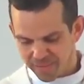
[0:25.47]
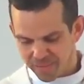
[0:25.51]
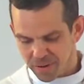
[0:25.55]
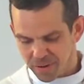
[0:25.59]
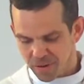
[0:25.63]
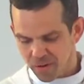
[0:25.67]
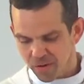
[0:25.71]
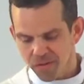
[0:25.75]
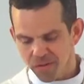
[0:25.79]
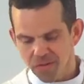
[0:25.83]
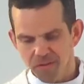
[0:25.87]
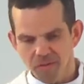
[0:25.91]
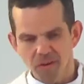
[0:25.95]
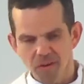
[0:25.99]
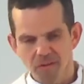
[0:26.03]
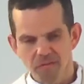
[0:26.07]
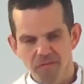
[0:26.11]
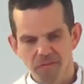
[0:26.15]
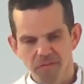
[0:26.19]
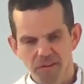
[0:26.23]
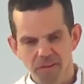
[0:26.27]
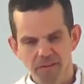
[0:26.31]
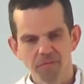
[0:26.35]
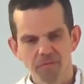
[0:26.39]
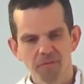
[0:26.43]
because of her
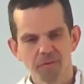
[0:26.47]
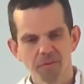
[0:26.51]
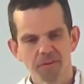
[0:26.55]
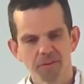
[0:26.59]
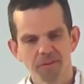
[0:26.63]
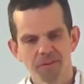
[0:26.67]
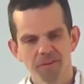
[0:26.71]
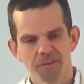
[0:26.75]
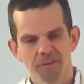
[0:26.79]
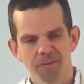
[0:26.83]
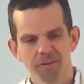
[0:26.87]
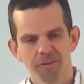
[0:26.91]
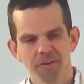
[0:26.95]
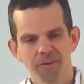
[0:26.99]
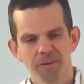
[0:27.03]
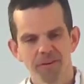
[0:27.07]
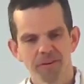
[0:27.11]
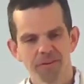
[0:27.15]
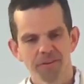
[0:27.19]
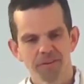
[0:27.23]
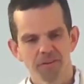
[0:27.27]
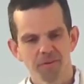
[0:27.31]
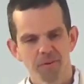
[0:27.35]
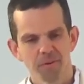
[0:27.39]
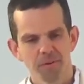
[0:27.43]
faithfulness on
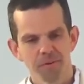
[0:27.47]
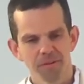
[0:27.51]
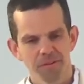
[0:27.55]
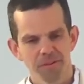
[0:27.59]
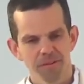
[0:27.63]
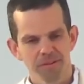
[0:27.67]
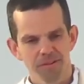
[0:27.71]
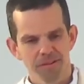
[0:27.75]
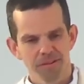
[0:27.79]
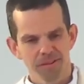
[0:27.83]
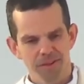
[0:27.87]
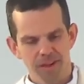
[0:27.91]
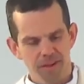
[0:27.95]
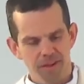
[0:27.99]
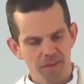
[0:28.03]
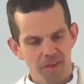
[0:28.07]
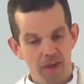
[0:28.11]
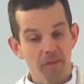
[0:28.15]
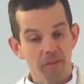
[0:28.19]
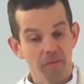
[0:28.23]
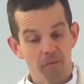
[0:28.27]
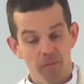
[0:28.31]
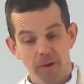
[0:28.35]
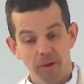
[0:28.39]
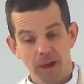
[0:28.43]
earth towards
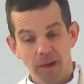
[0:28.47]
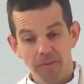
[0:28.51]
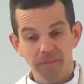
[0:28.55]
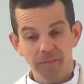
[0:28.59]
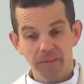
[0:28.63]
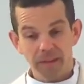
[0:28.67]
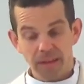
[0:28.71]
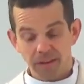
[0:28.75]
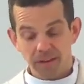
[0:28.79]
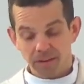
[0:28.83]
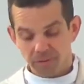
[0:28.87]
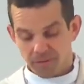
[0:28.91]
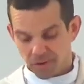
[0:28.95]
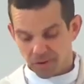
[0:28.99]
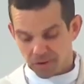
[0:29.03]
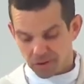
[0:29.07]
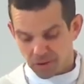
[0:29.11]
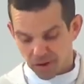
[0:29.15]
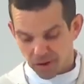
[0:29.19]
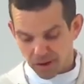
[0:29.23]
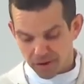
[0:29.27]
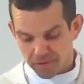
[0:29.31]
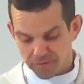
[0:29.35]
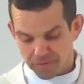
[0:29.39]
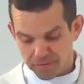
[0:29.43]
at the end of her
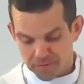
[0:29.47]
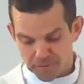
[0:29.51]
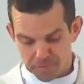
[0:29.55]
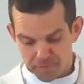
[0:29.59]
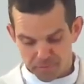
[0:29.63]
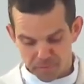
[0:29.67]
life,